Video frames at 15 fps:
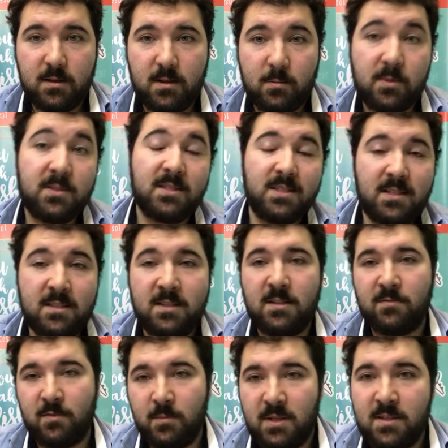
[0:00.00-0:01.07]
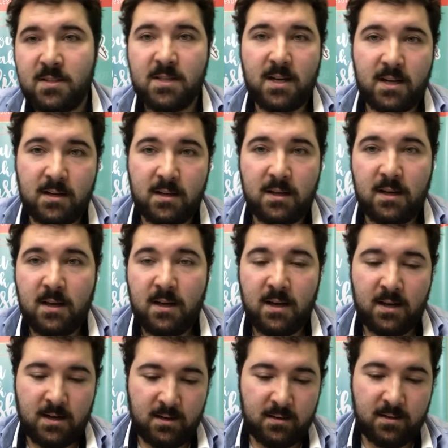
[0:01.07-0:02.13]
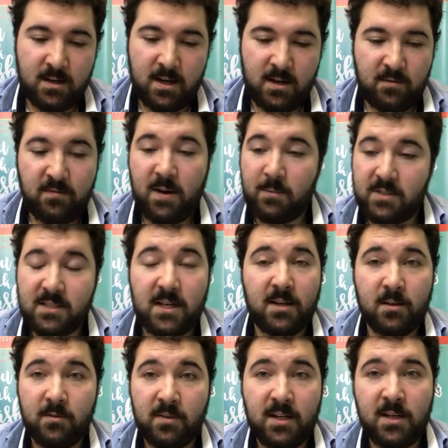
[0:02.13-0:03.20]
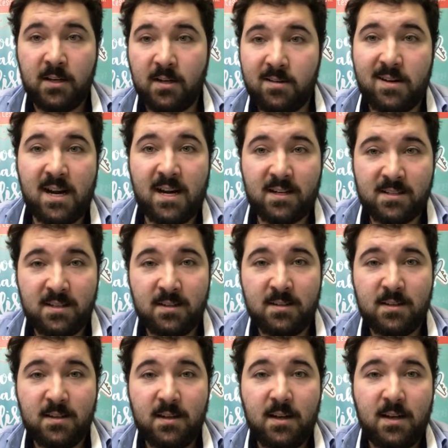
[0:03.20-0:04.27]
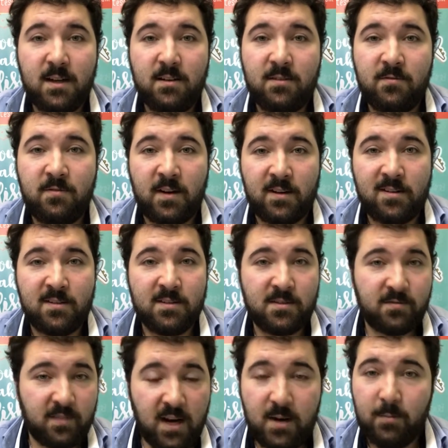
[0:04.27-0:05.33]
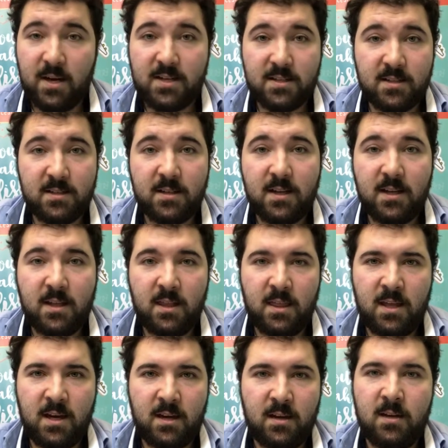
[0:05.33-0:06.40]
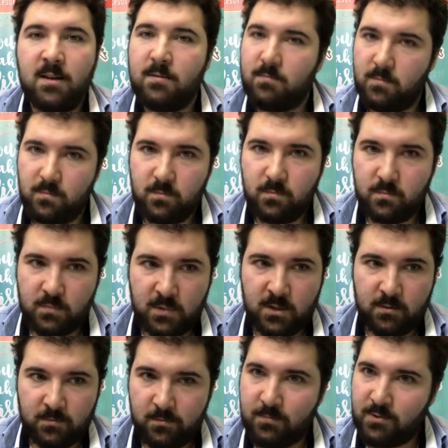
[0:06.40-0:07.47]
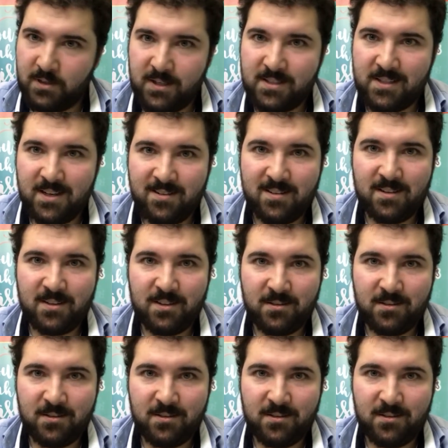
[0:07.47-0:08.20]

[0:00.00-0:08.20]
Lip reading: because it's easier for me to say, and a famicile of an English accent functions far better than pronunciationally